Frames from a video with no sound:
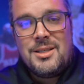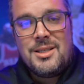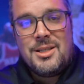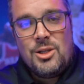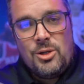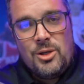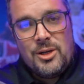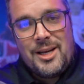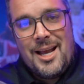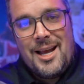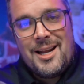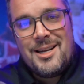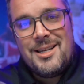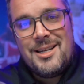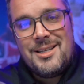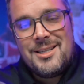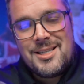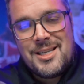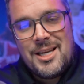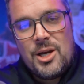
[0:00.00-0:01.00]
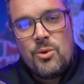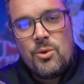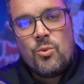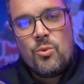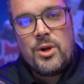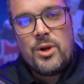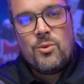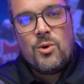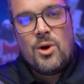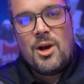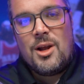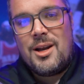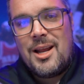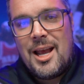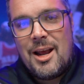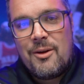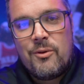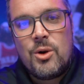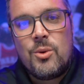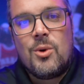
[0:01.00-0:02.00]
look at it and say, we want
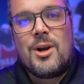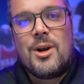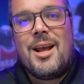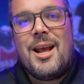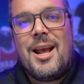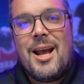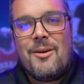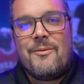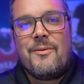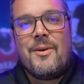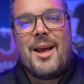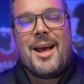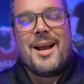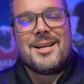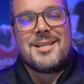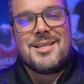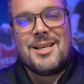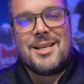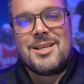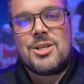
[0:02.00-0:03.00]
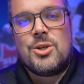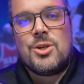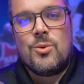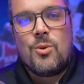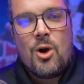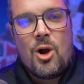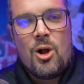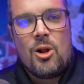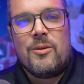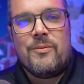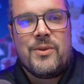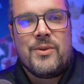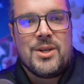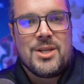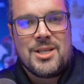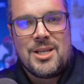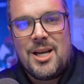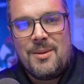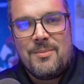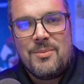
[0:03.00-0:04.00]
everyone to have access to all of the
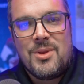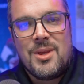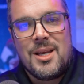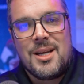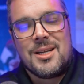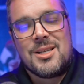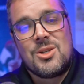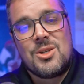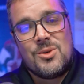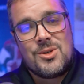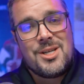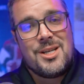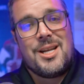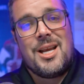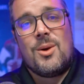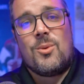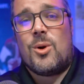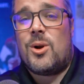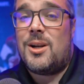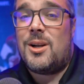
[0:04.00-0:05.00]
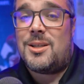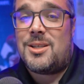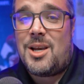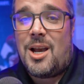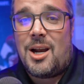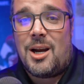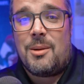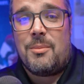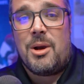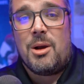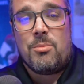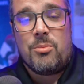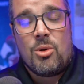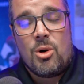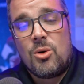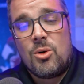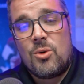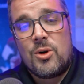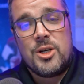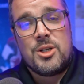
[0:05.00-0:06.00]
same things. So today we're going to talk about
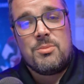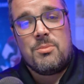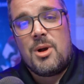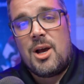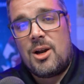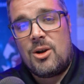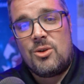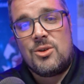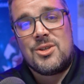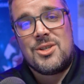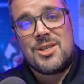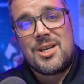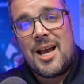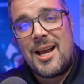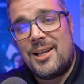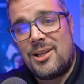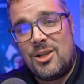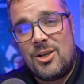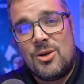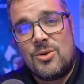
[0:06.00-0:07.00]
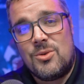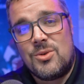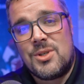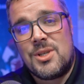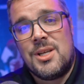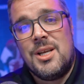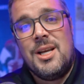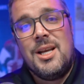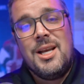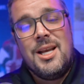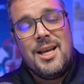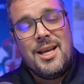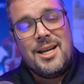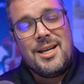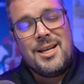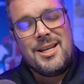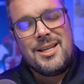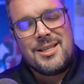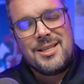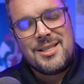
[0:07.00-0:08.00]
brokerage model silos
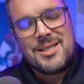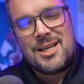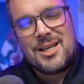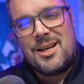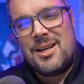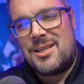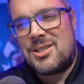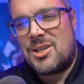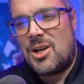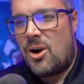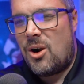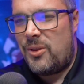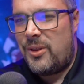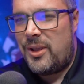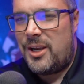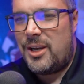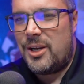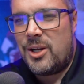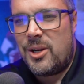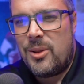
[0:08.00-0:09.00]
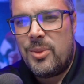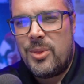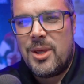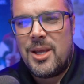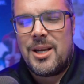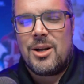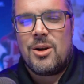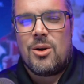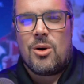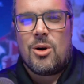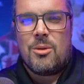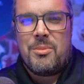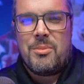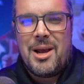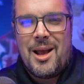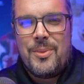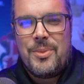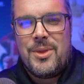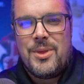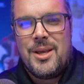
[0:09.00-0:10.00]
and discuss, are they a good thing or a
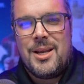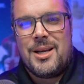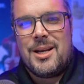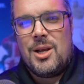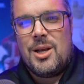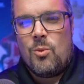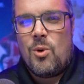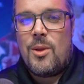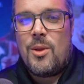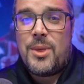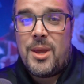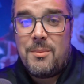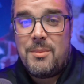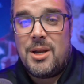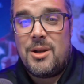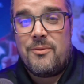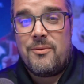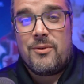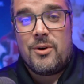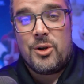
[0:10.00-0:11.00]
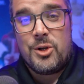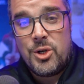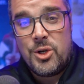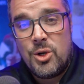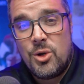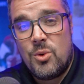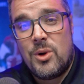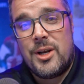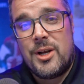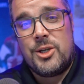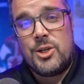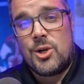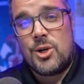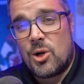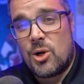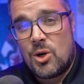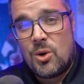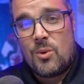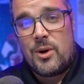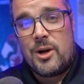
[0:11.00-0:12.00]
bad thing, and what they mean for you and your
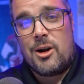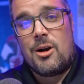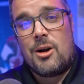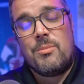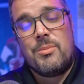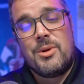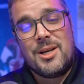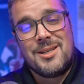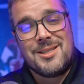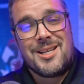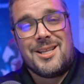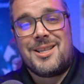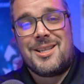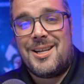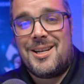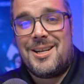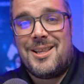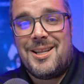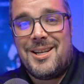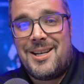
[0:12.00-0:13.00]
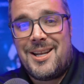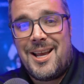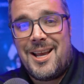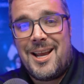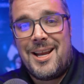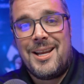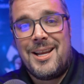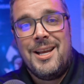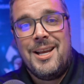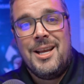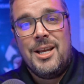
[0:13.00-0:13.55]
career? Because at the end of the day,